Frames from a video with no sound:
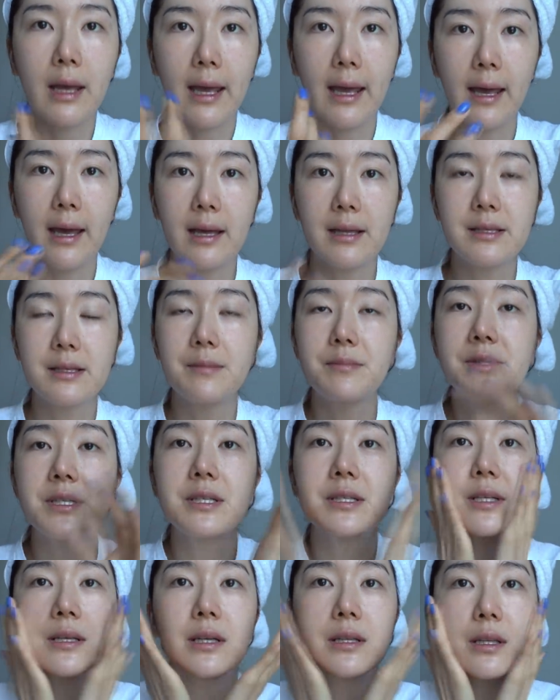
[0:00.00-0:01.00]
And I'm
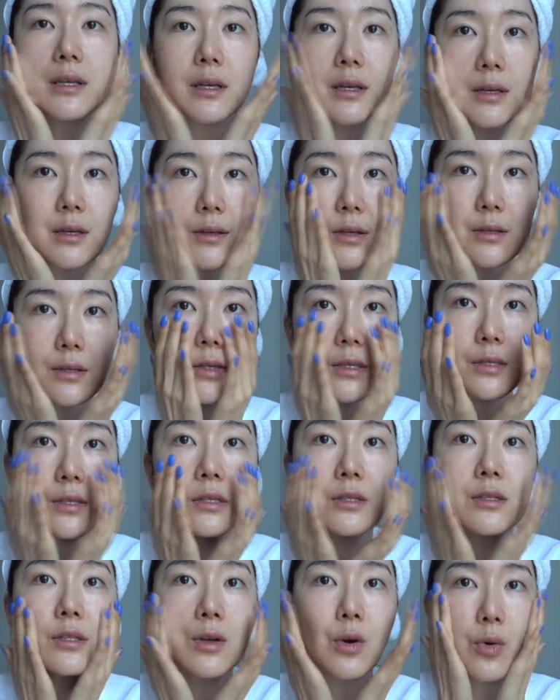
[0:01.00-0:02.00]
just gonna
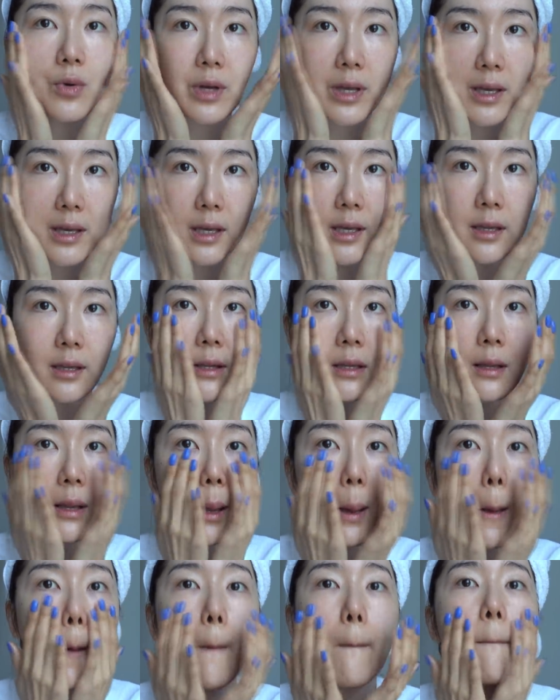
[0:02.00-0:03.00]
soak in
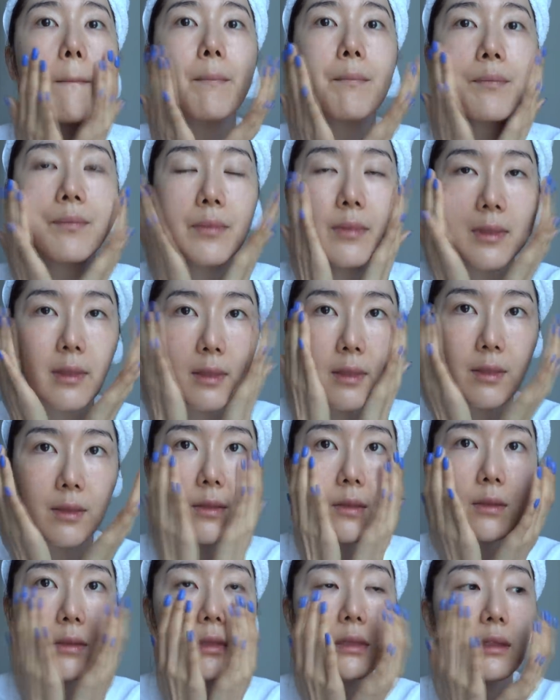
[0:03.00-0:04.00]

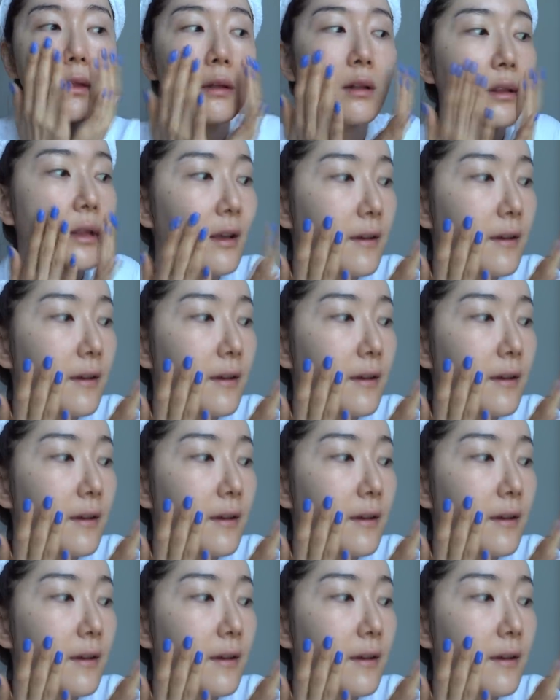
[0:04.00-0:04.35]
the